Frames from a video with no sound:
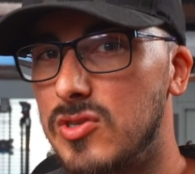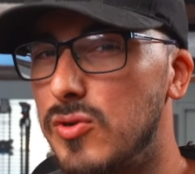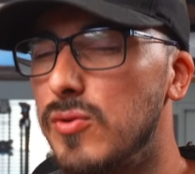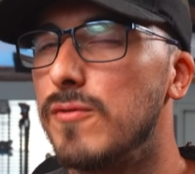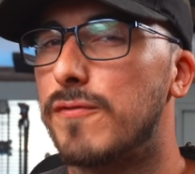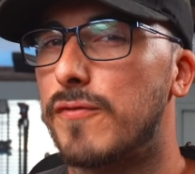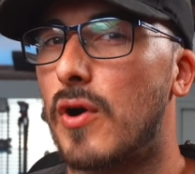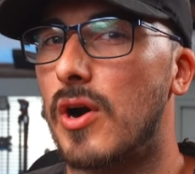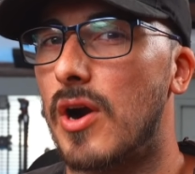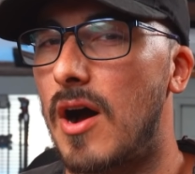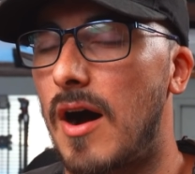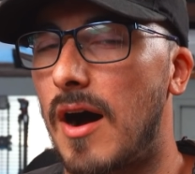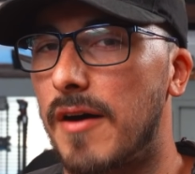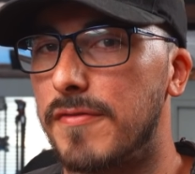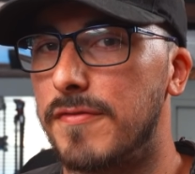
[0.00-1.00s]
too far
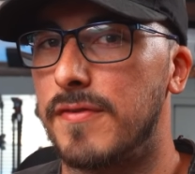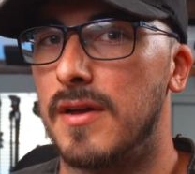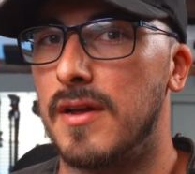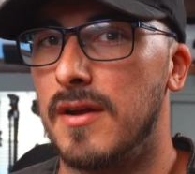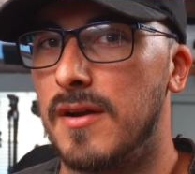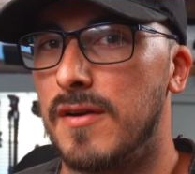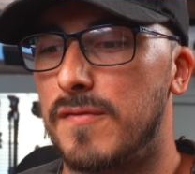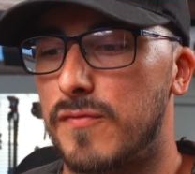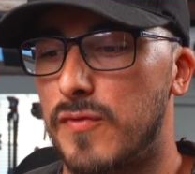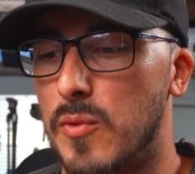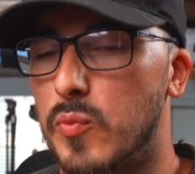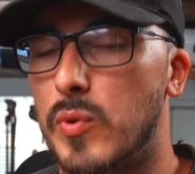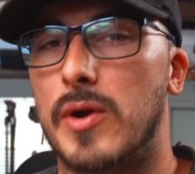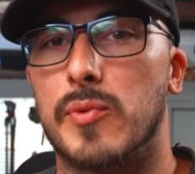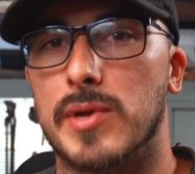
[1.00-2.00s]
off
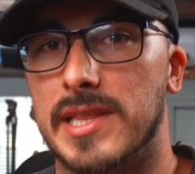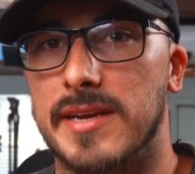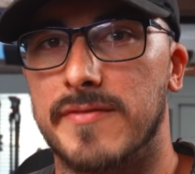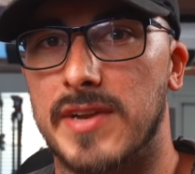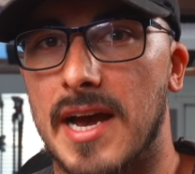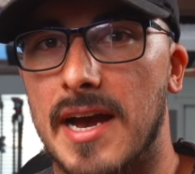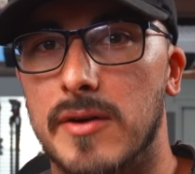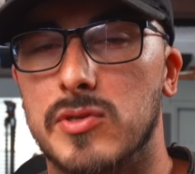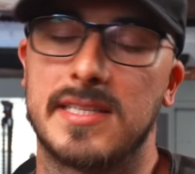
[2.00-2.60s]
from where we live now.